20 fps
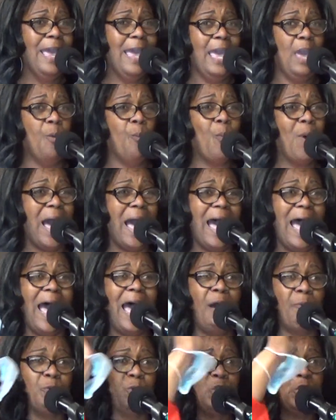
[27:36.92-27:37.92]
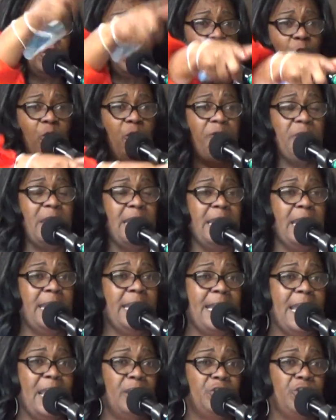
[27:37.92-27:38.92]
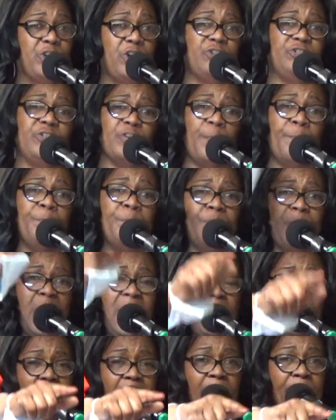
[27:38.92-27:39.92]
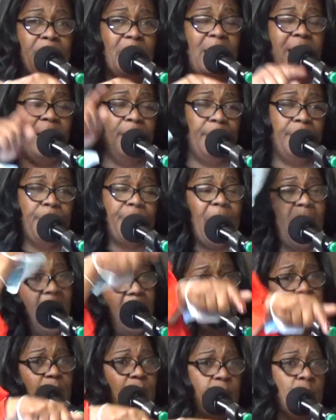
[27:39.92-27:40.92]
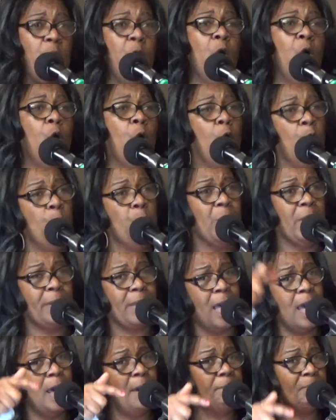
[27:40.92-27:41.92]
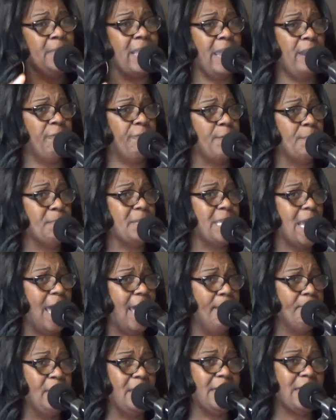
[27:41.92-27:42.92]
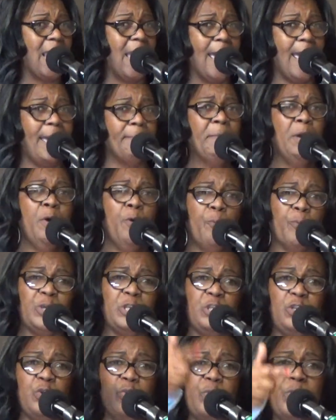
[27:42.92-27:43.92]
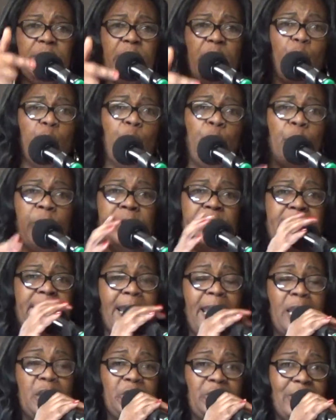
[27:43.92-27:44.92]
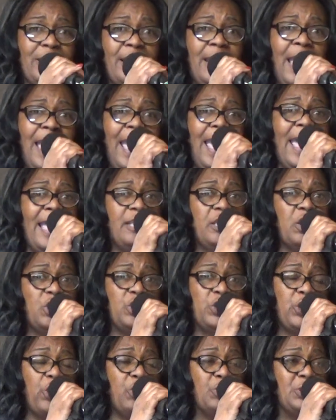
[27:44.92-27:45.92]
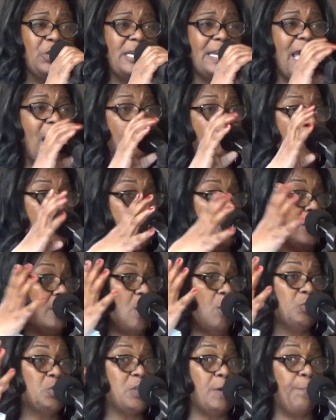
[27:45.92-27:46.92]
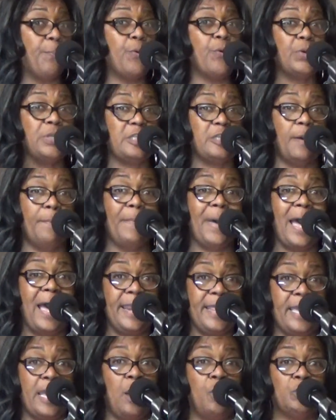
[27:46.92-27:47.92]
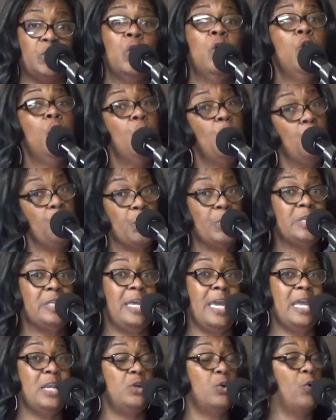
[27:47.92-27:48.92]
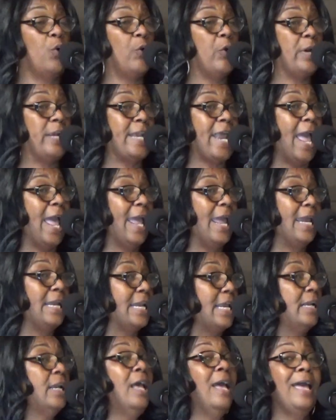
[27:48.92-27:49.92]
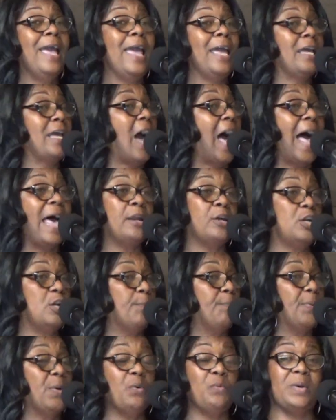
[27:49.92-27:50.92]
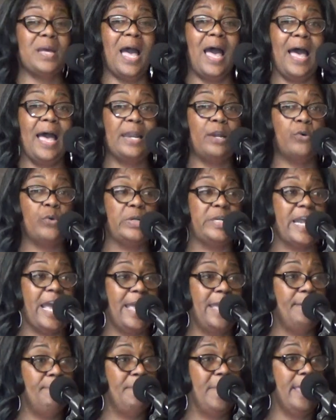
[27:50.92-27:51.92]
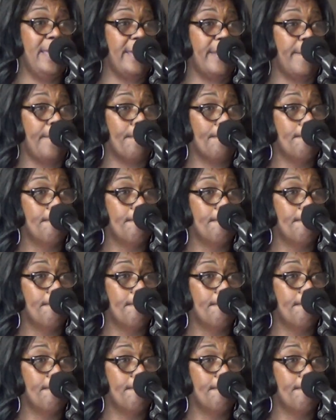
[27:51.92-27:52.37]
And while I was serving in that church, an apostle who would come there from time to time was doing an ordination at the church. And I went to go support somebody else who was getting ordained. And out of the blue, God ordained me.